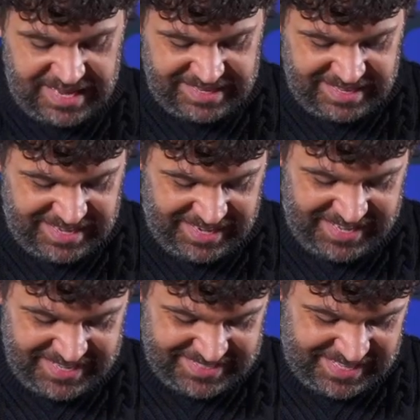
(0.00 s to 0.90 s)
is like the
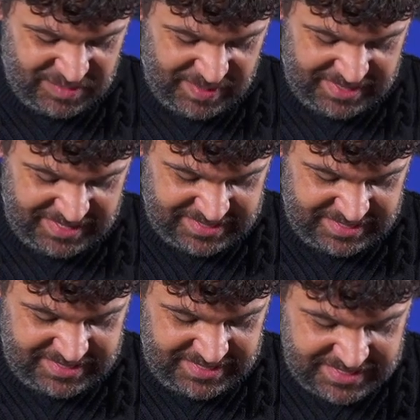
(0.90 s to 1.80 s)
trickiest aspect.
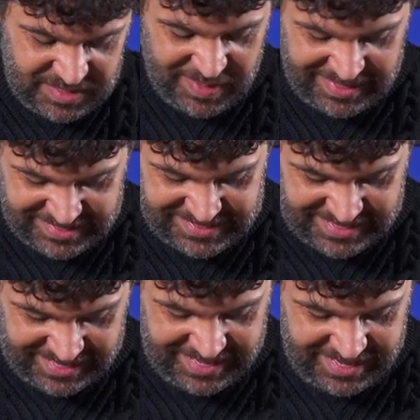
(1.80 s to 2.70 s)
It's easy, but it's
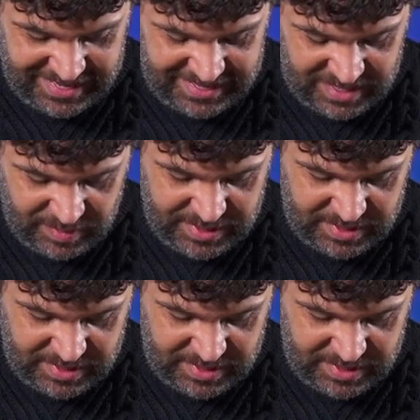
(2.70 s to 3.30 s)
tricky a little